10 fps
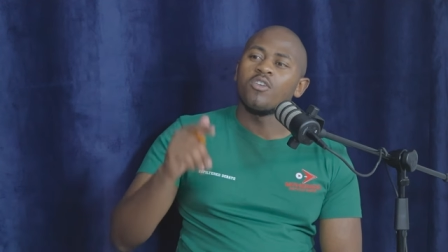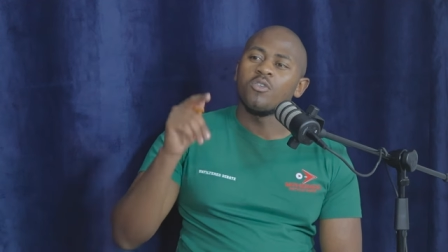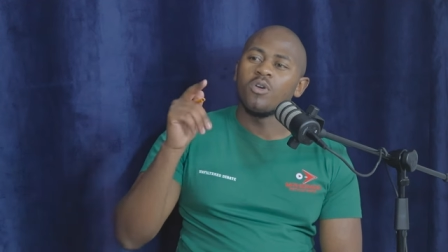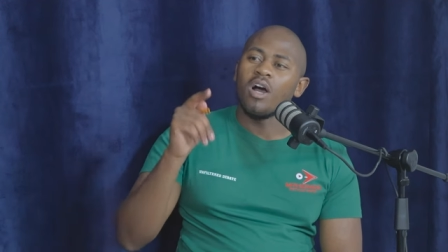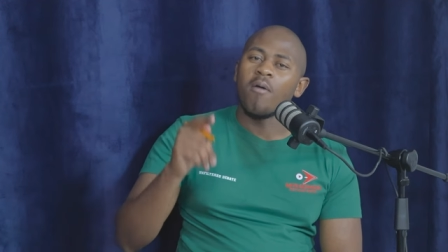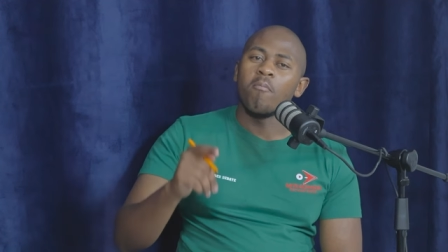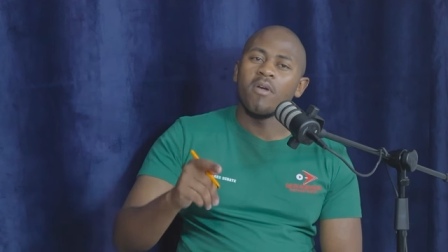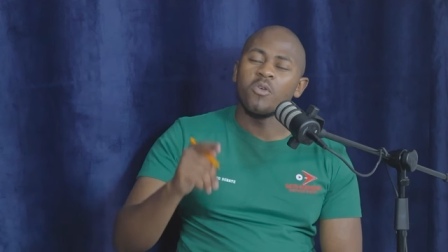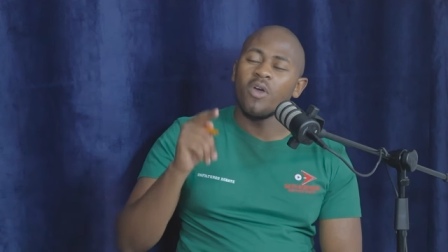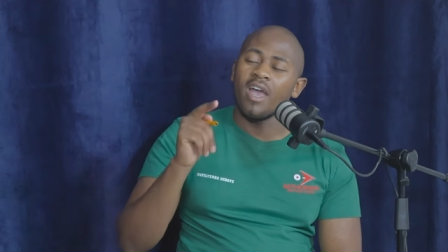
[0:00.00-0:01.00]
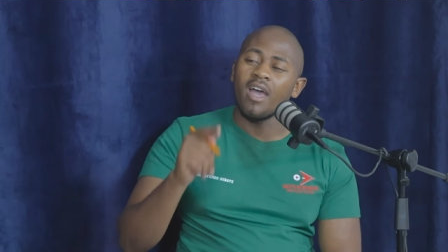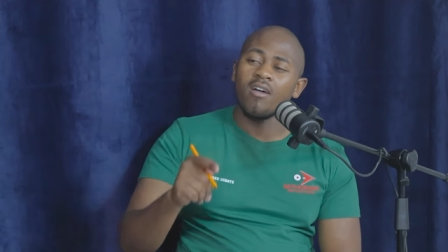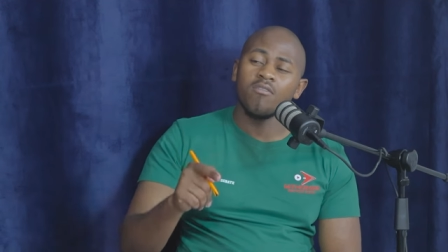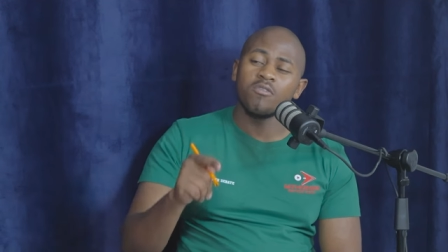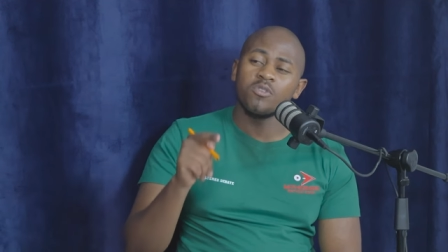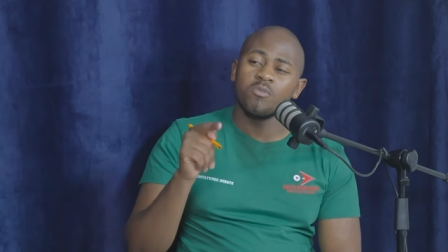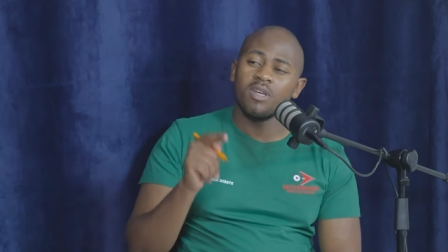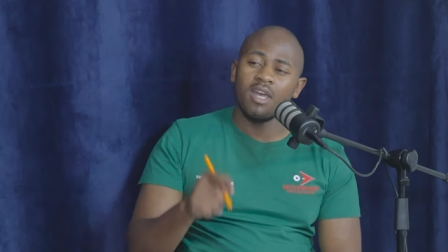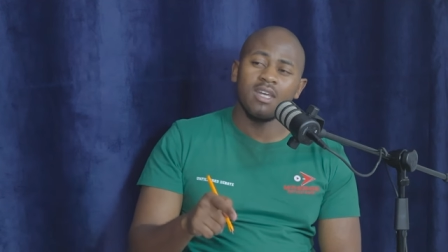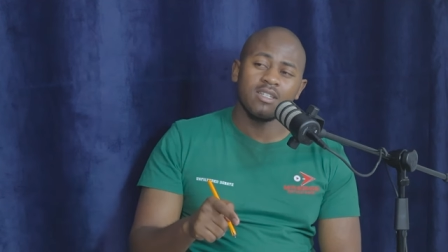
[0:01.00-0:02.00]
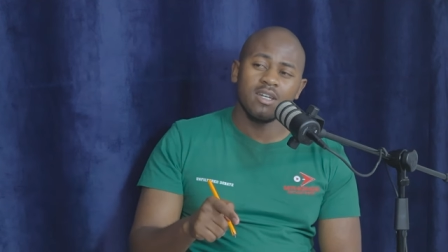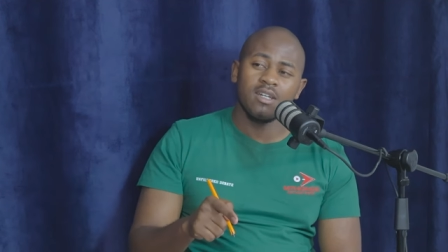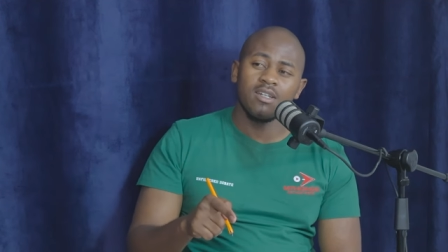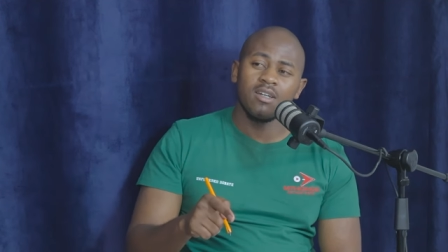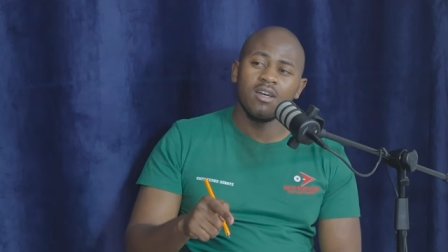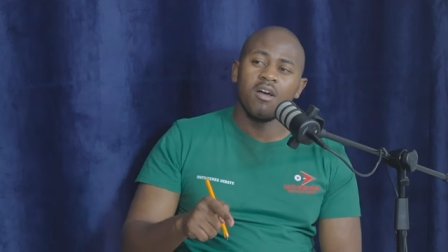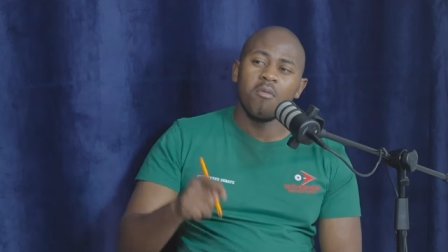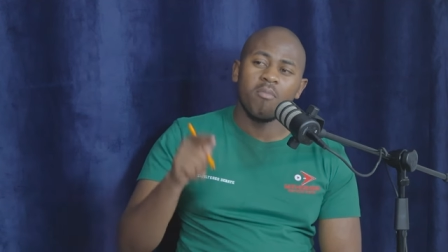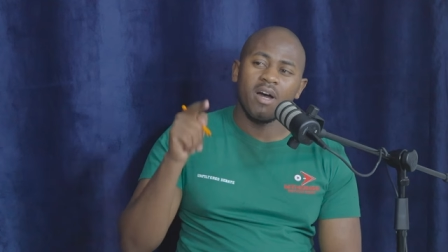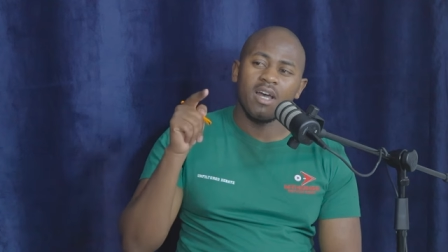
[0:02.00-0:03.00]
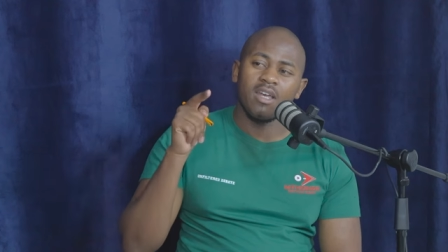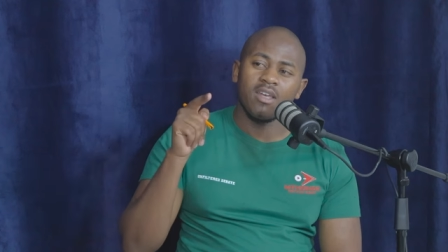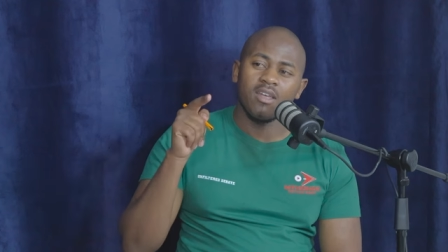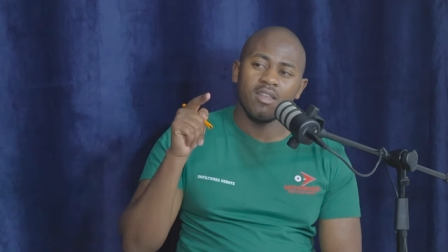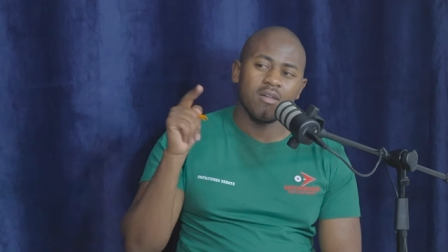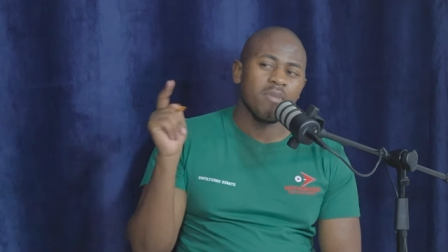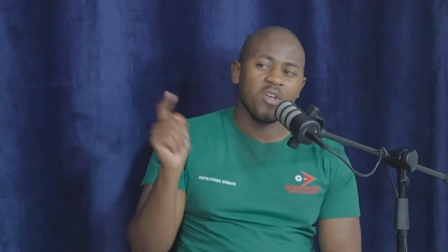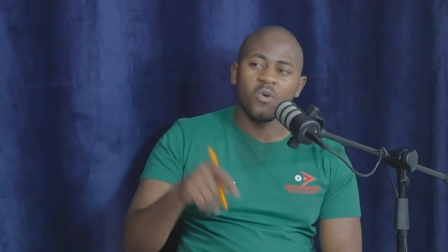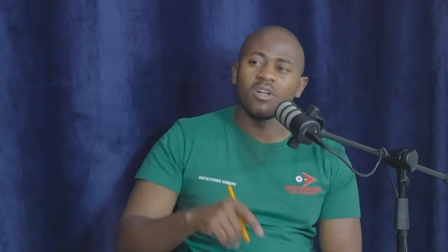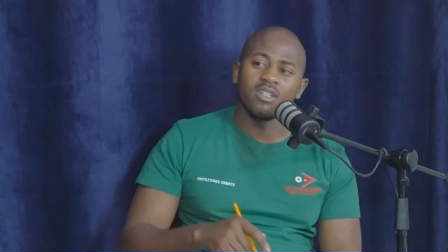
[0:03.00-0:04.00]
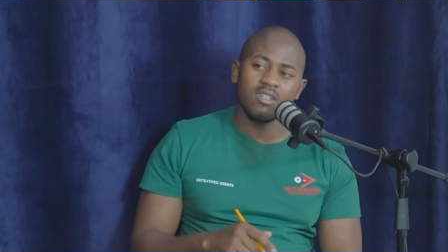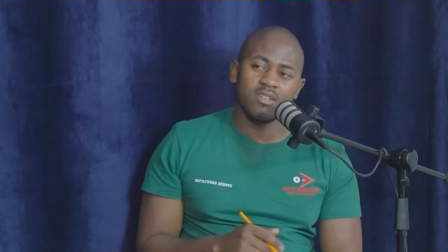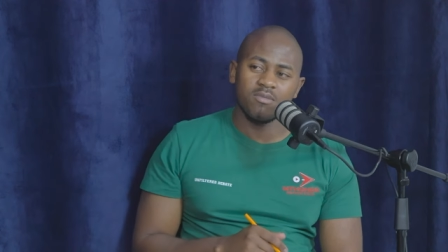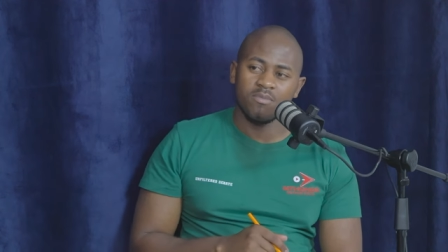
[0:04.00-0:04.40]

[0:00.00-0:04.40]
you, um, you have to be hated by the minority.